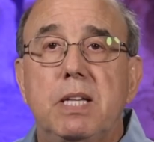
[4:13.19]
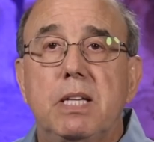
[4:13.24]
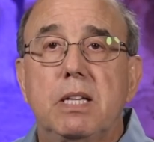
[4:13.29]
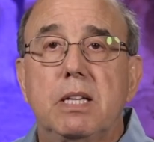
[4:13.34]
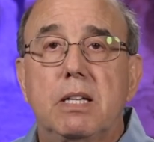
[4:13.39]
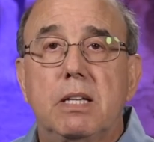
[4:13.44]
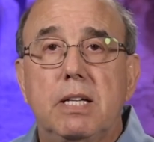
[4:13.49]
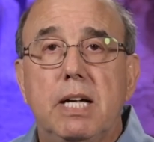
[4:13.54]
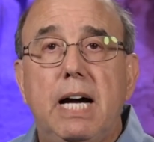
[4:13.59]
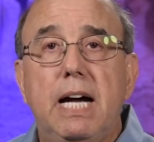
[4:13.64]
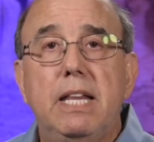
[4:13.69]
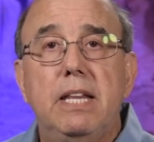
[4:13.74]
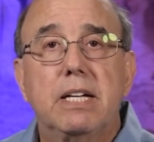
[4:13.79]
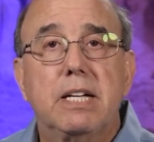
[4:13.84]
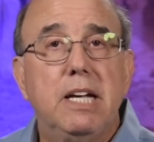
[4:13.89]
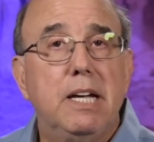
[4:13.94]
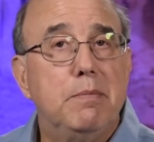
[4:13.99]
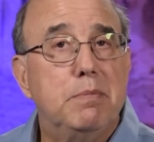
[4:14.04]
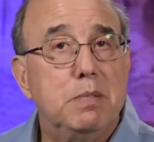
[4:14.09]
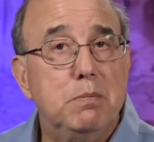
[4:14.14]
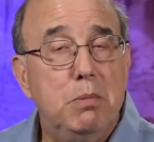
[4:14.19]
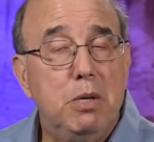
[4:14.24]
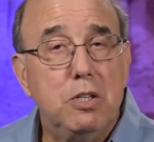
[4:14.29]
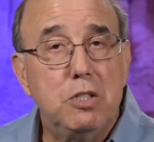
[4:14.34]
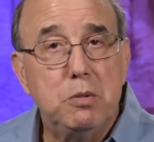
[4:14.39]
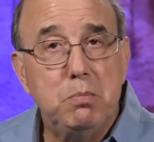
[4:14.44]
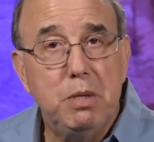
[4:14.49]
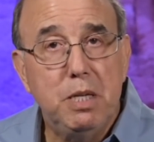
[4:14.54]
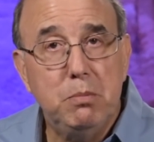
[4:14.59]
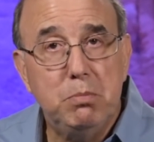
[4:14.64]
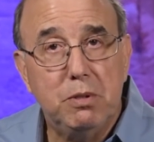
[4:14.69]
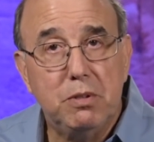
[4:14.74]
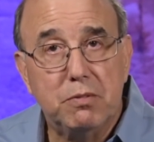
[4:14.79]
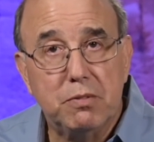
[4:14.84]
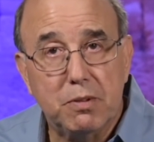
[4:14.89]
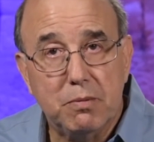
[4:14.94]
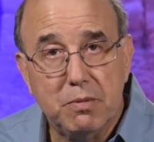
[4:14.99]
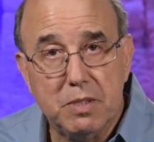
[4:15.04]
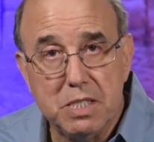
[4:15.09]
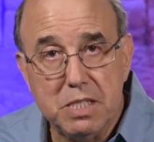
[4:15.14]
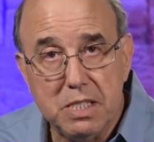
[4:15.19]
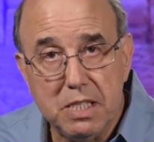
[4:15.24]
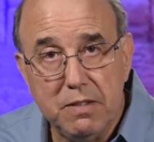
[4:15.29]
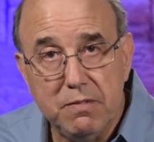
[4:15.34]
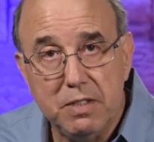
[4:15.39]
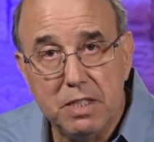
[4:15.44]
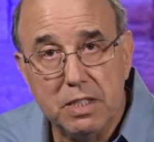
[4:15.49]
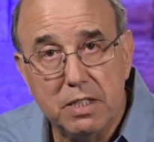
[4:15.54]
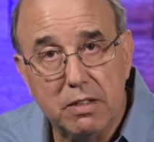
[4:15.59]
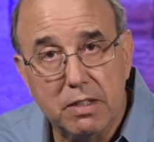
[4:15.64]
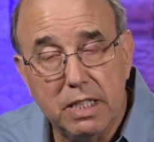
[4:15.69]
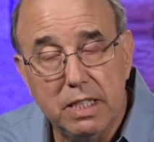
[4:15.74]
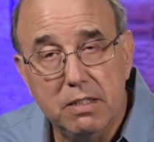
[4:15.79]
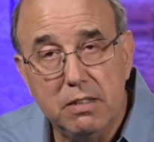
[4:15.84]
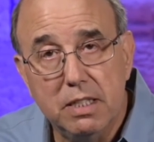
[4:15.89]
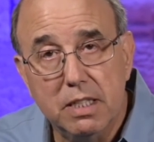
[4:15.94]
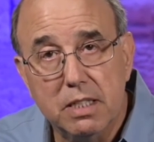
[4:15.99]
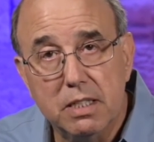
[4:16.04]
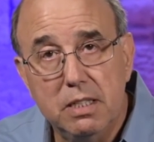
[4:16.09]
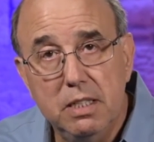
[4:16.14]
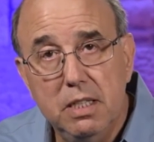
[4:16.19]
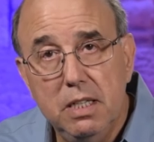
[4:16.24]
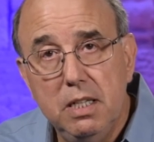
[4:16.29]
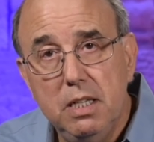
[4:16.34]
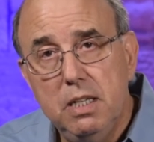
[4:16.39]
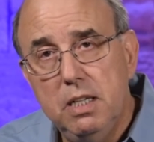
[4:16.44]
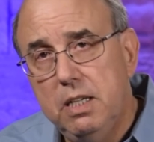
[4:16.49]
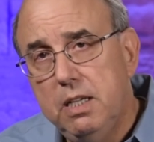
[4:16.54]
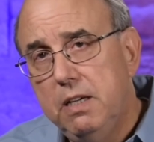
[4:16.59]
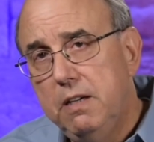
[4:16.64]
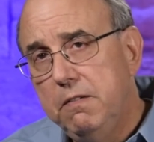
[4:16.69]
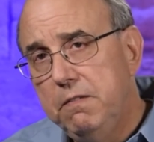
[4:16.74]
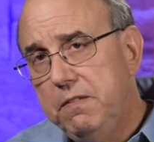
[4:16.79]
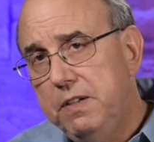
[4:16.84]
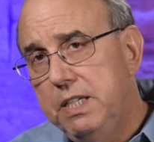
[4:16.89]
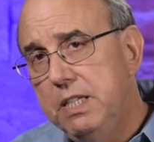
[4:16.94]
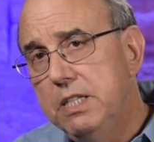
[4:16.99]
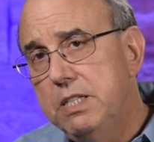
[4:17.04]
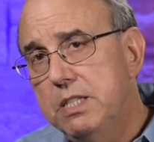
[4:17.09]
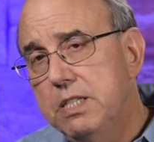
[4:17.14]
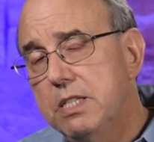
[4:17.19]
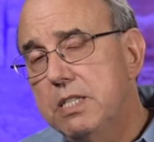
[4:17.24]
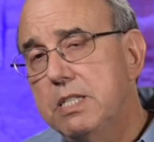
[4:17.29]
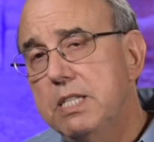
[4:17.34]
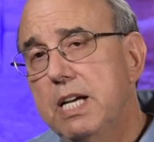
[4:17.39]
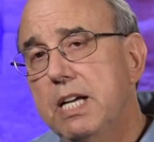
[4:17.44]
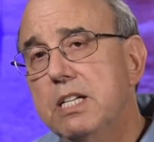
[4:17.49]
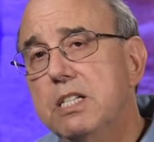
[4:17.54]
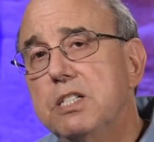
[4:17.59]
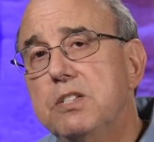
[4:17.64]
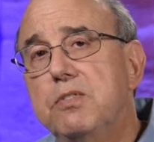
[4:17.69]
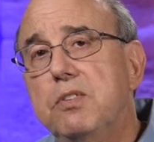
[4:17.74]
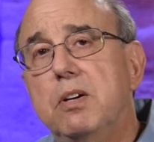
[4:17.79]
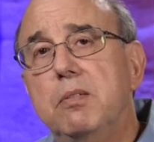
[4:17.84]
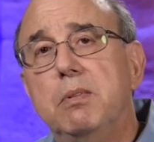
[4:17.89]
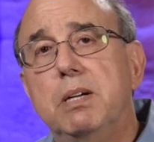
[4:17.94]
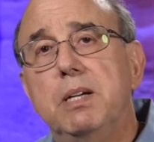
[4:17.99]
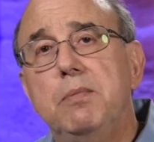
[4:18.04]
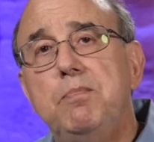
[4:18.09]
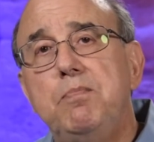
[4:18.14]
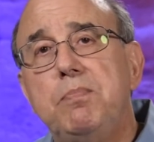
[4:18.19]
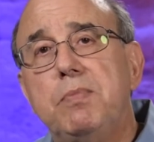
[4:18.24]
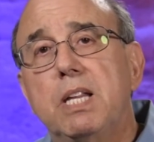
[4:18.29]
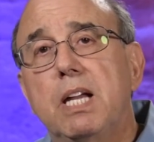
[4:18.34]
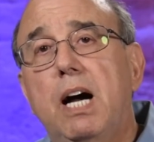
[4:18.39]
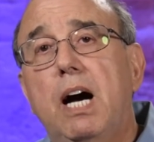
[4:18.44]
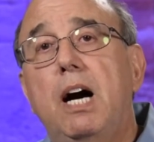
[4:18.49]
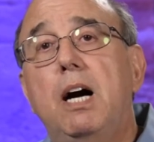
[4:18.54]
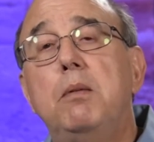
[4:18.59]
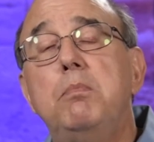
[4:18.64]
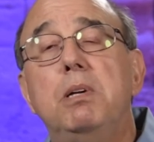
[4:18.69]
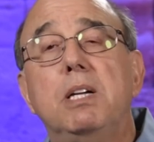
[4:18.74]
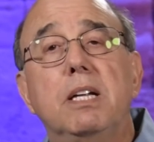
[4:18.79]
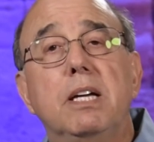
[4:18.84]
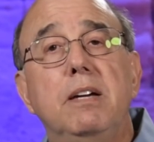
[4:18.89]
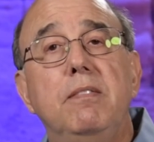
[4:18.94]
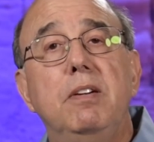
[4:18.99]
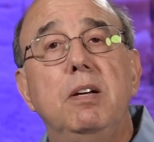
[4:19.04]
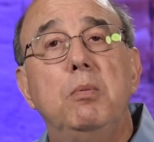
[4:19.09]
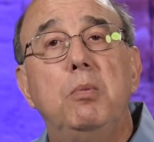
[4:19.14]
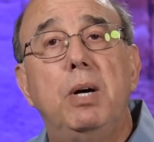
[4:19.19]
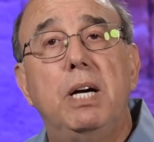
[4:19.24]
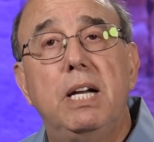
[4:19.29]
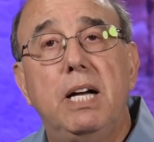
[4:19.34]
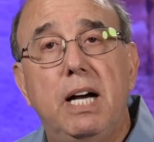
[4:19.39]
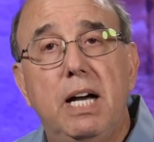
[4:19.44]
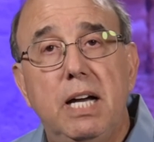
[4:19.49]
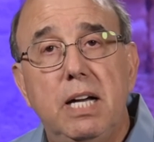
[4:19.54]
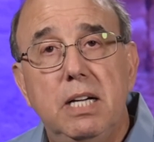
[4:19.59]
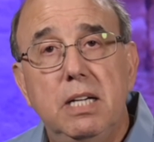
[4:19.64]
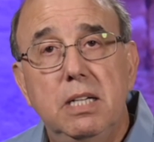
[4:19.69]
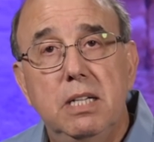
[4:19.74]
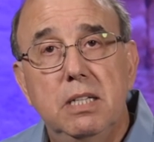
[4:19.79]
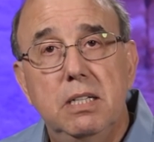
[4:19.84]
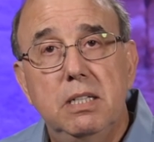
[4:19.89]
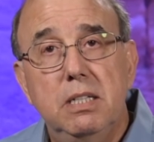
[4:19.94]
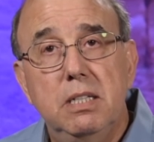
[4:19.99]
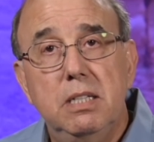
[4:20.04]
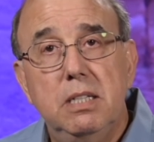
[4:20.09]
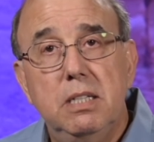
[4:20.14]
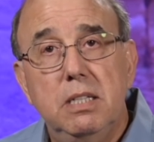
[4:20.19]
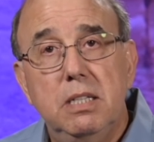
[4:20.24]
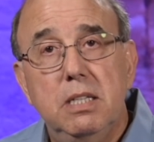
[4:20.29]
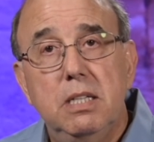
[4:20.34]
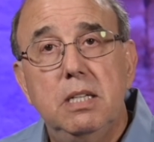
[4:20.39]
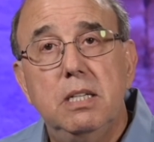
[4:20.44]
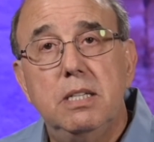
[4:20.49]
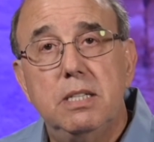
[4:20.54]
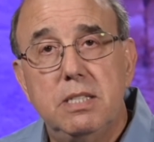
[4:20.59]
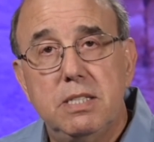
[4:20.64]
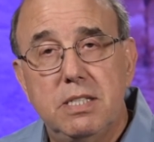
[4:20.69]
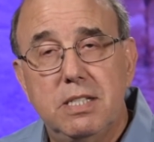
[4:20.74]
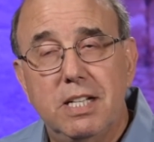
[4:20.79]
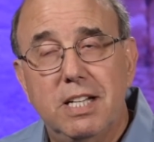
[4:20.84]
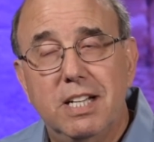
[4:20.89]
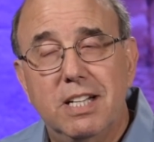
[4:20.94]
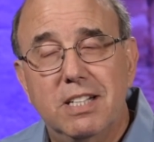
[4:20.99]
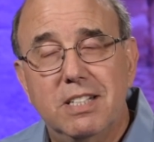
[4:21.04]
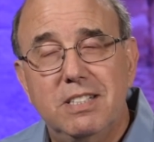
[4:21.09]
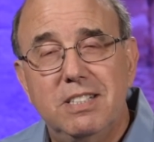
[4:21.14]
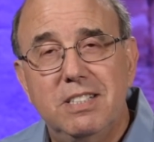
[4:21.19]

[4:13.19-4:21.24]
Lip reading: the lie that keeps most people from receiving their healing. Finish this sentence for me. I'll believe it when I see it.